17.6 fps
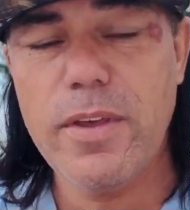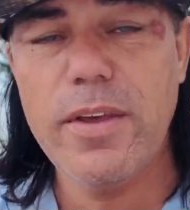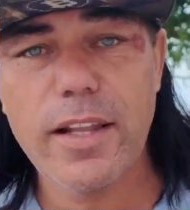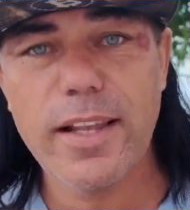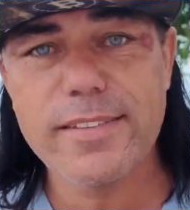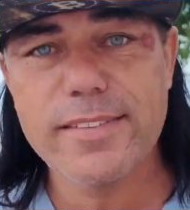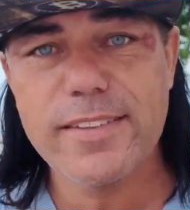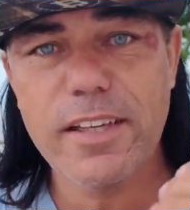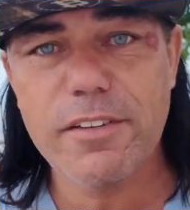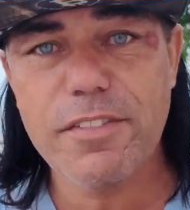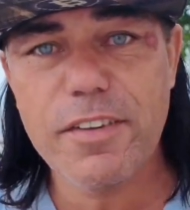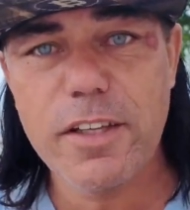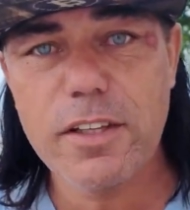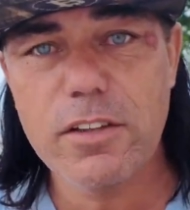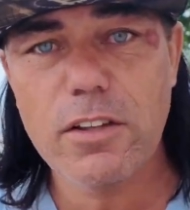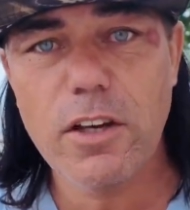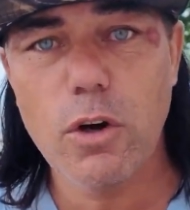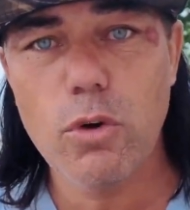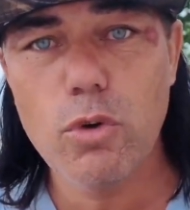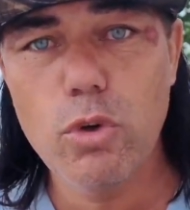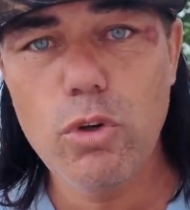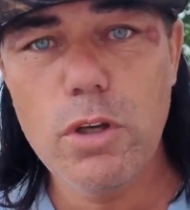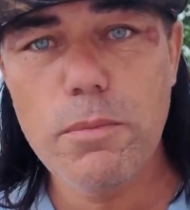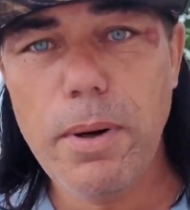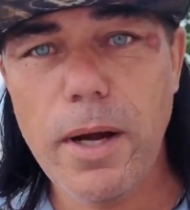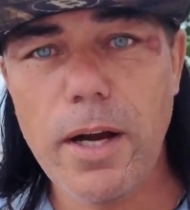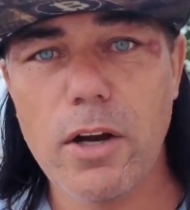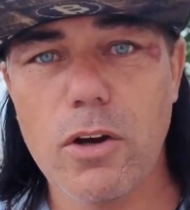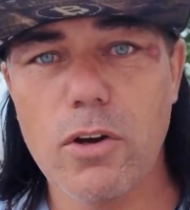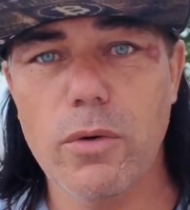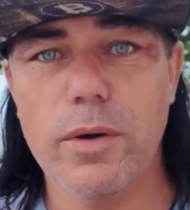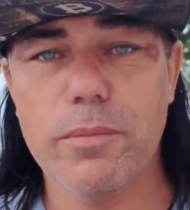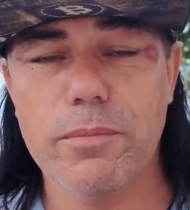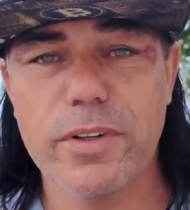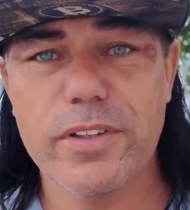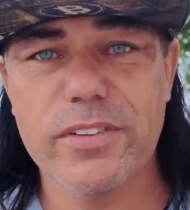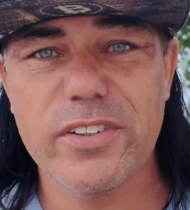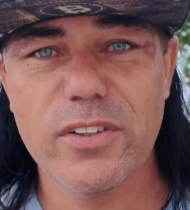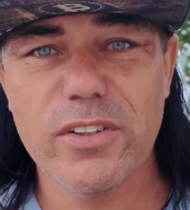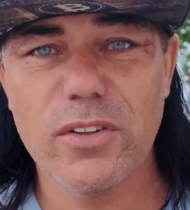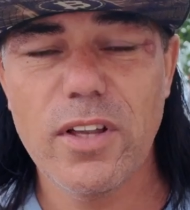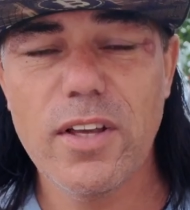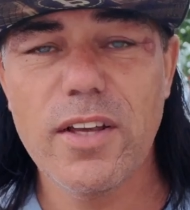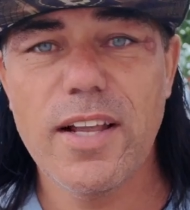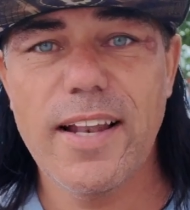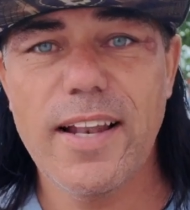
Let's see if Itaú Unibanco in Brazil,